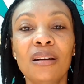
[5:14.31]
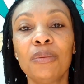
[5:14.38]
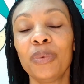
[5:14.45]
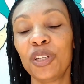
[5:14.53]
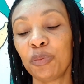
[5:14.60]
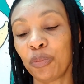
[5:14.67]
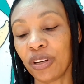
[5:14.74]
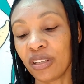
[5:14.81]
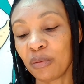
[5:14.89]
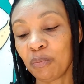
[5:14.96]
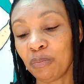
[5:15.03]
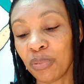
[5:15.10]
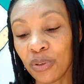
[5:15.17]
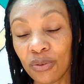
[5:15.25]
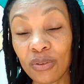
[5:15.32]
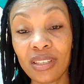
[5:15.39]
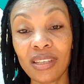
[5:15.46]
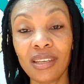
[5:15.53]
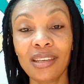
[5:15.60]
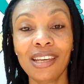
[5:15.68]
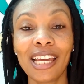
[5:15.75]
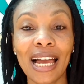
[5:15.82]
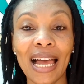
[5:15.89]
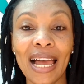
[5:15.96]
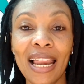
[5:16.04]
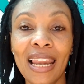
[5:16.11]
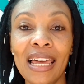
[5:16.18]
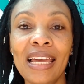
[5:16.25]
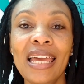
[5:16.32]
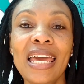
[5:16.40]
which brings beauty, color,